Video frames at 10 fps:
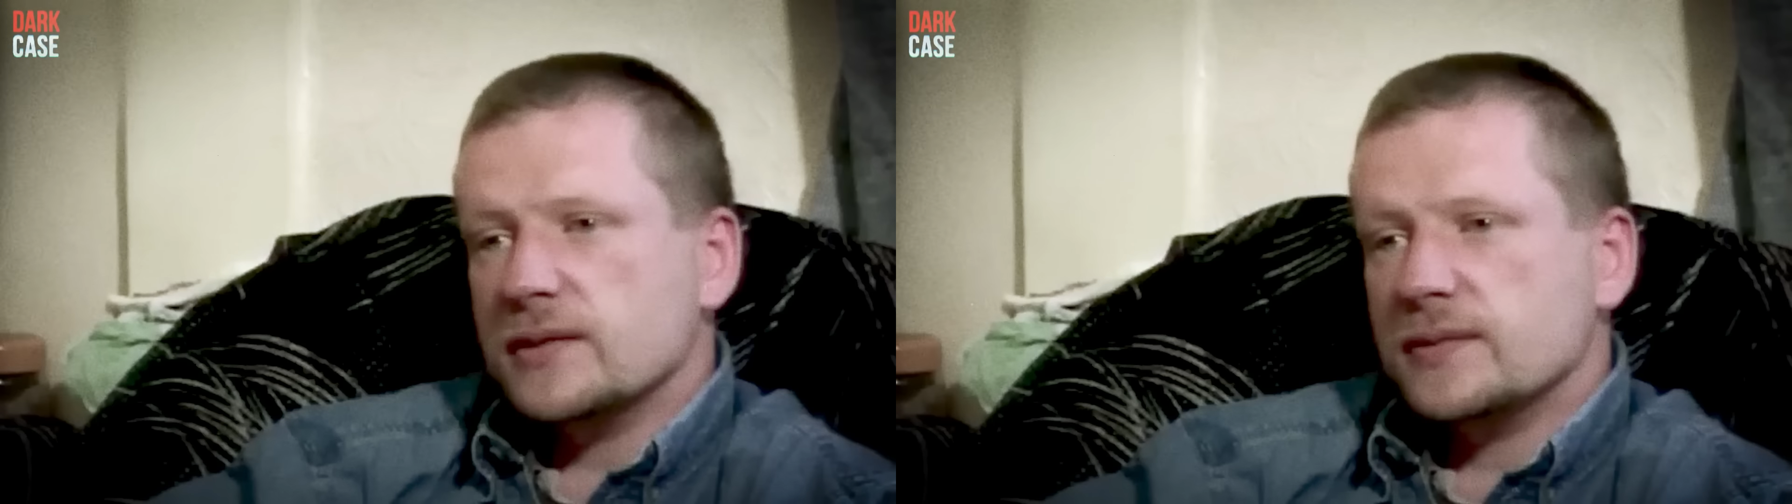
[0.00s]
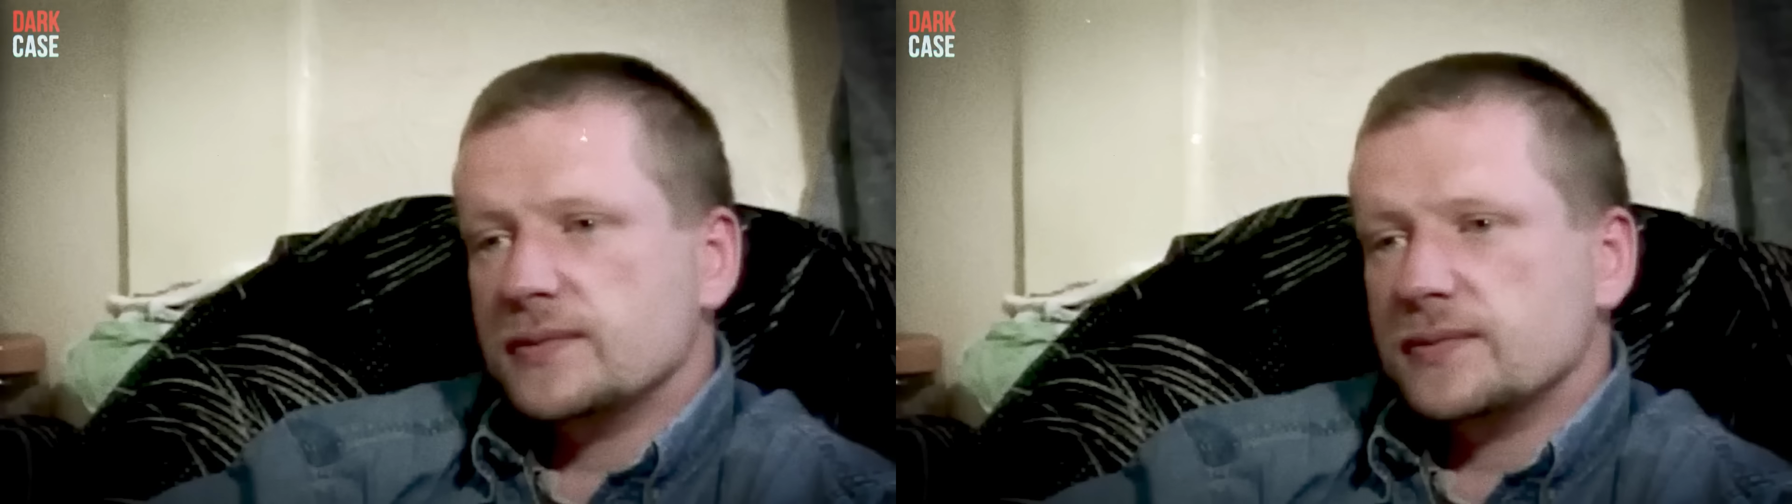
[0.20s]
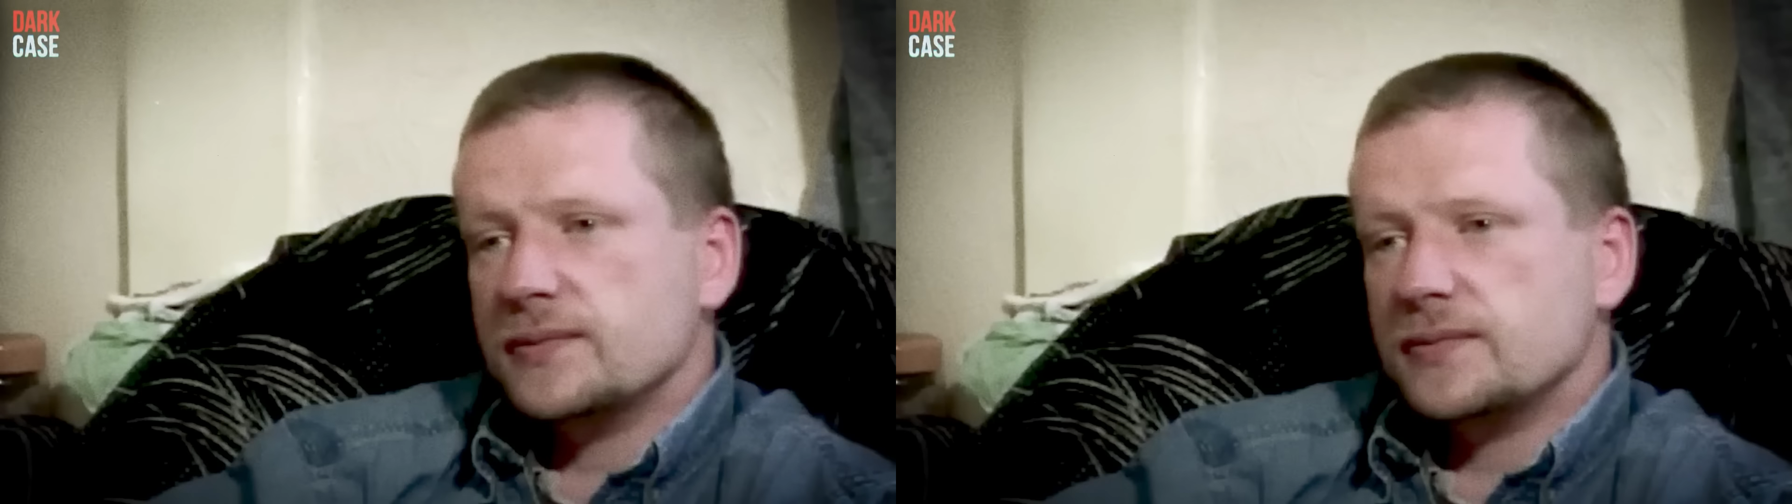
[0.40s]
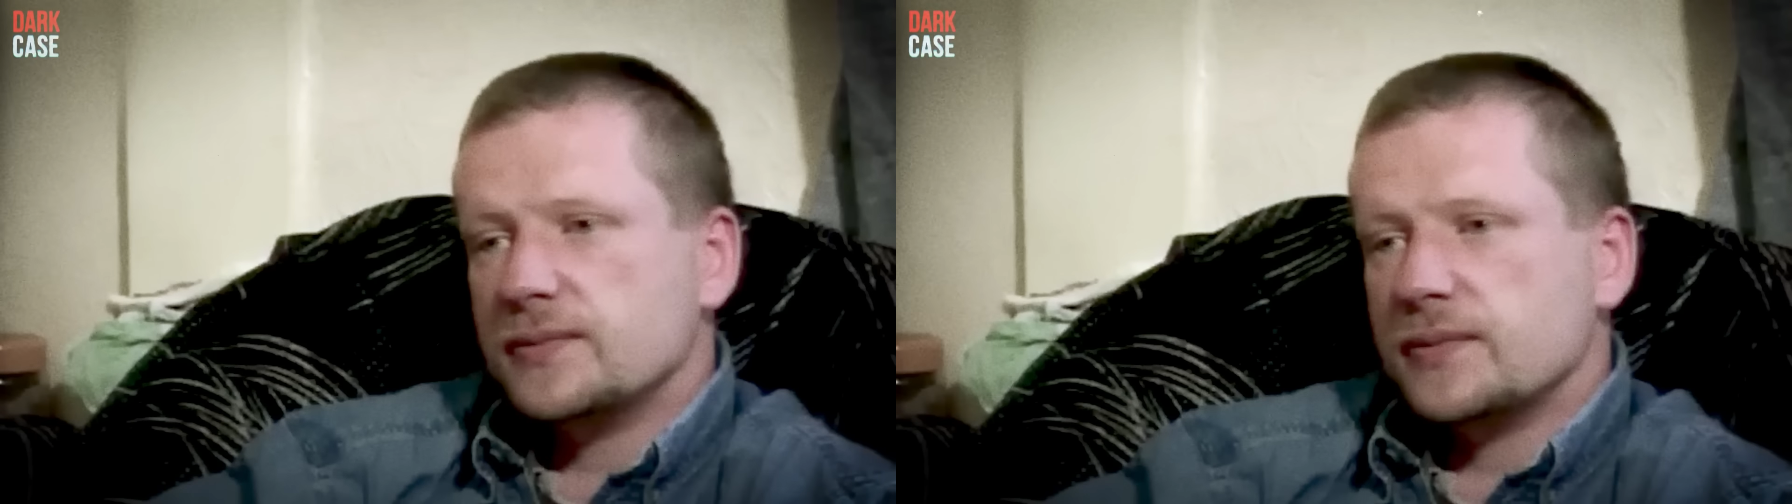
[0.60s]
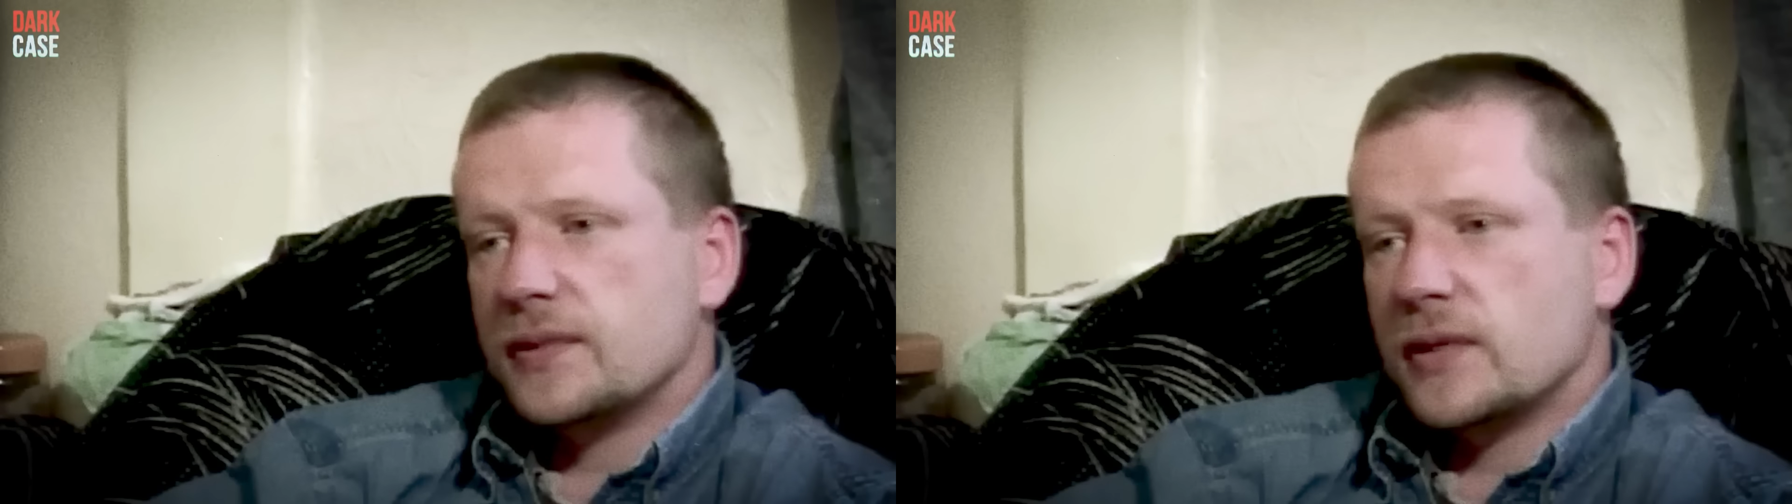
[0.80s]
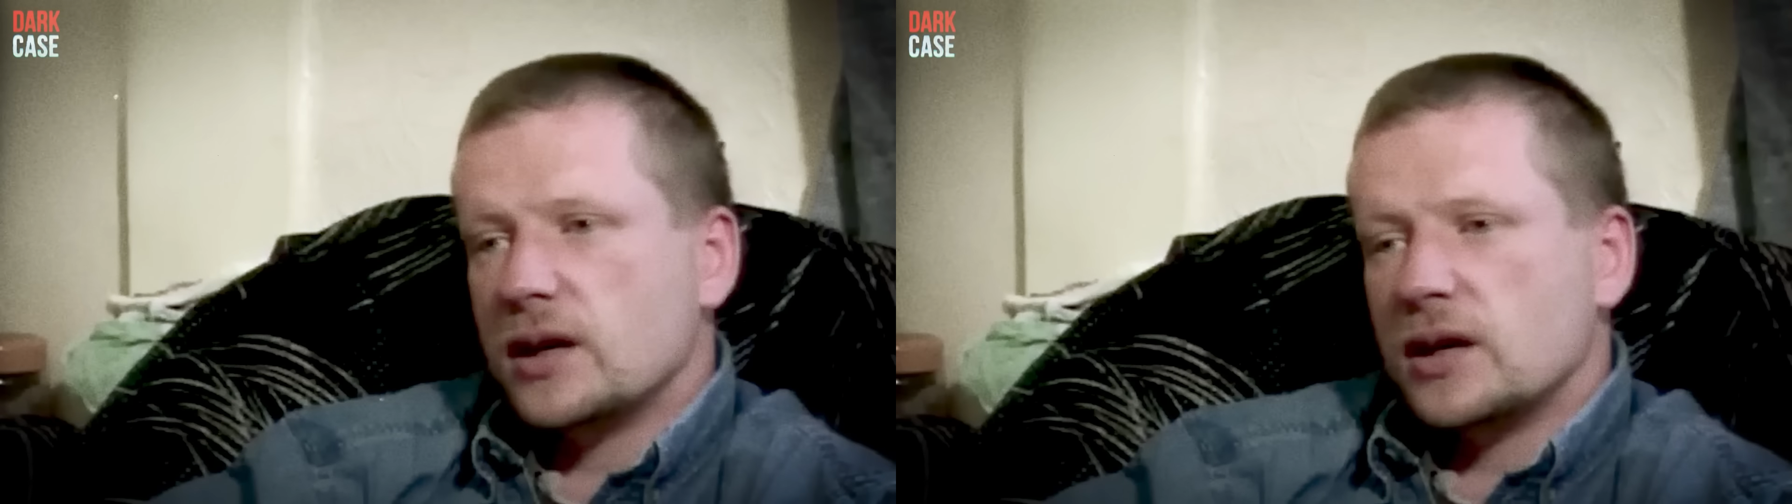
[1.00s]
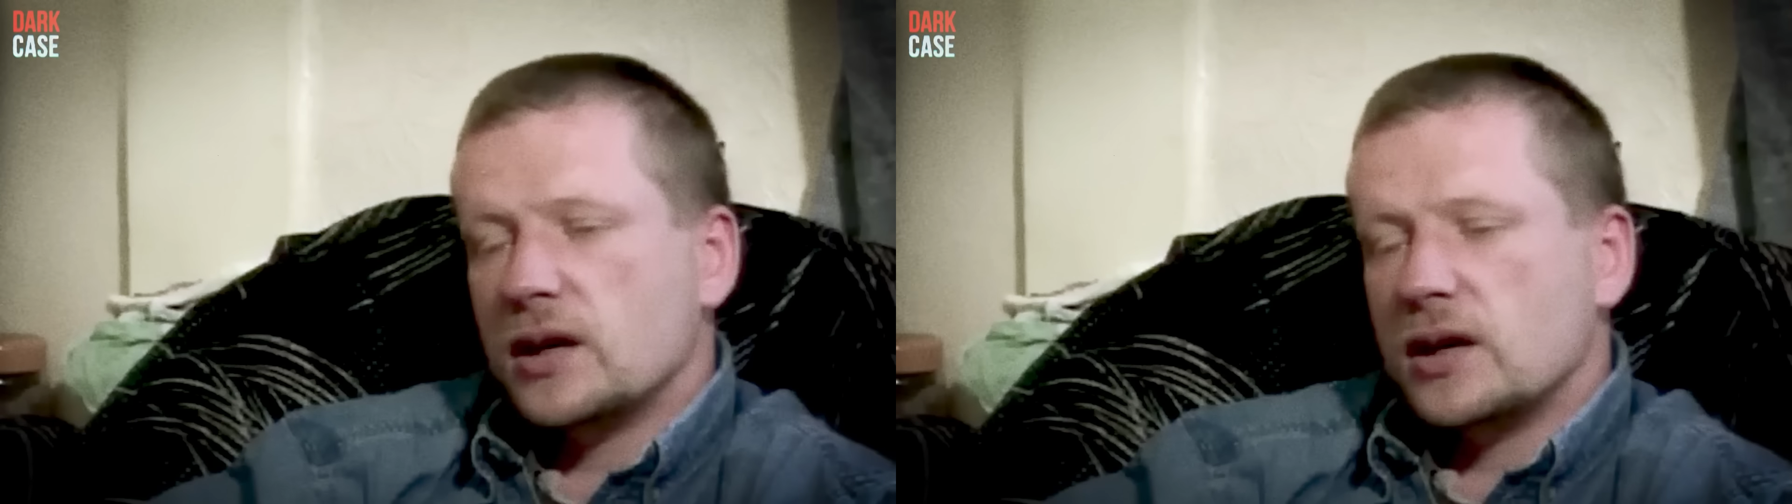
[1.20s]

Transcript: The family soon